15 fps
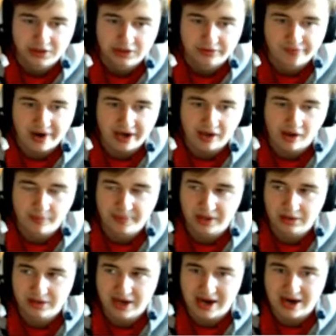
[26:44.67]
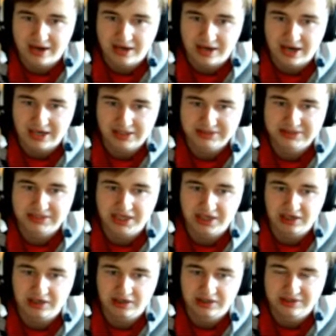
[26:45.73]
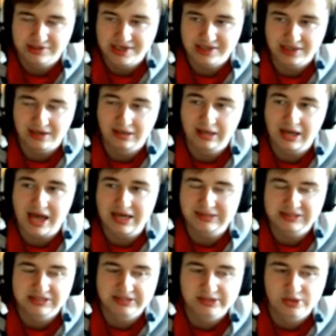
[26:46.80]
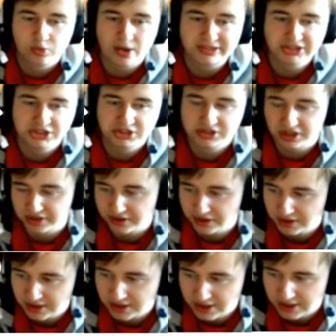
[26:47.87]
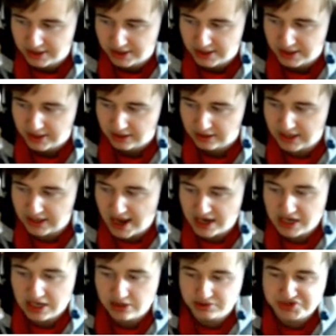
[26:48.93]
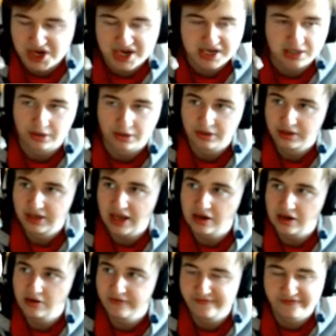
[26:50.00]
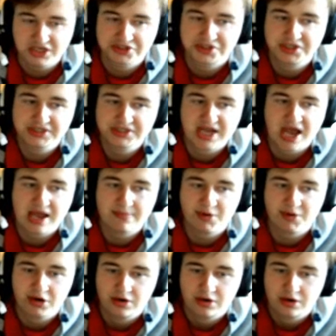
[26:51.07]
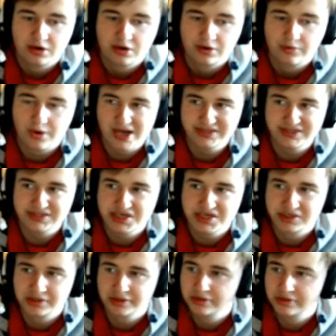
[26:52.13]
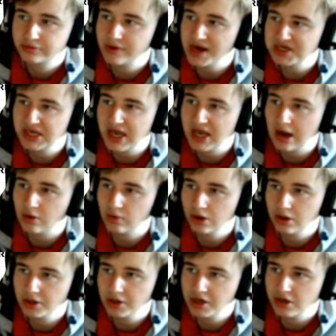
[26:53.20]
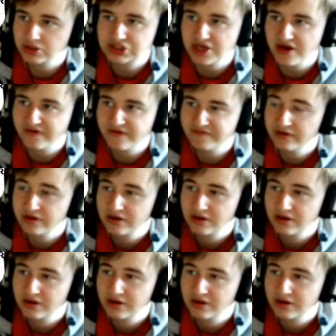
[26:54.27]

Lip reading: Reilly Opelka asking that last question. Can you, Daniil, can you finish this game right here, right now, on your serve?